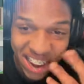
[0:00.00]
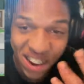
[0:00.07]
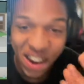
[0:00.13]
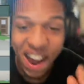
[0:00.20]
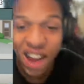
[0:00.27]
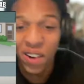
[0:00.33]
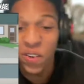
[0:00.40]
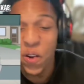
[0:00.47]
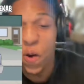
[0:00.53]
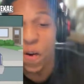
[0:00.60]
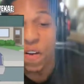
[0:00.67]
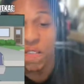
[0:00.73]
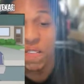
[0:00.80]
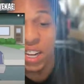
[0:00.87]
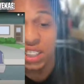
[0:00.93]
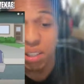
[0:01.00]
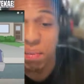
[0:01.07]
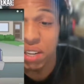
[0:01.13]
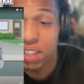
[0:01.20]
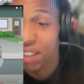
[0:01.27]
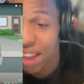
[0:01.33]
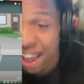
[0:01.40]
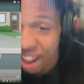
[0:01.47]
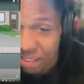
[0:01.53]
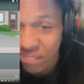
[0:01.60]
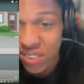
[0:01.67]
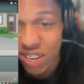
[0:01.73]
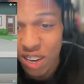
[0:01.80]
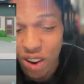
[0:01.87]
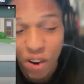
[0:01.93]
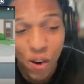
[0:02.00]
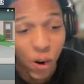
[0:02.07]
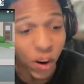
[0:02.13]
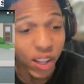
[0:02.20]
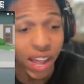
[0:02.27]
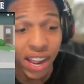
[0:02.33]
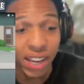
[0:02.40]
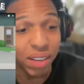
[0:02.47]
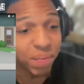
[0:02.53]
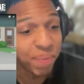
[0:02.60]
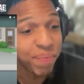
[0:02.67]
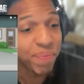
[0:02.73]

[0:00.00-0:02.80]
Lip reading: yo, I don't know if I should be laughing, y'all, or like,